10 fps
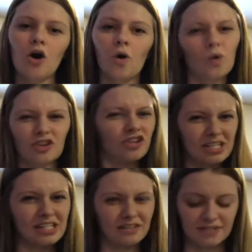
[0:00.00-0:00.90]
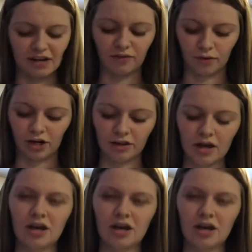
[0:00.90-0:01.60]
or their sense of self-worth.